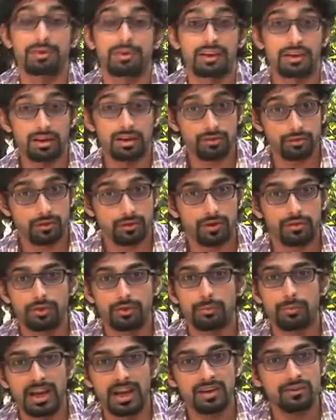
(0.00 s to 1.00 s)
If
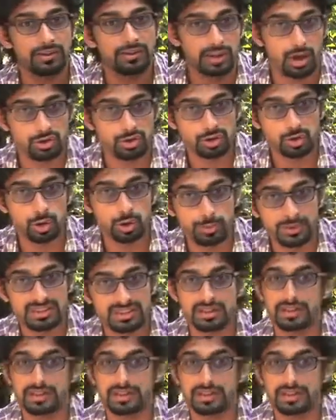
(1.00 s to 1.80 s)
you're buying for 1,000 rupees,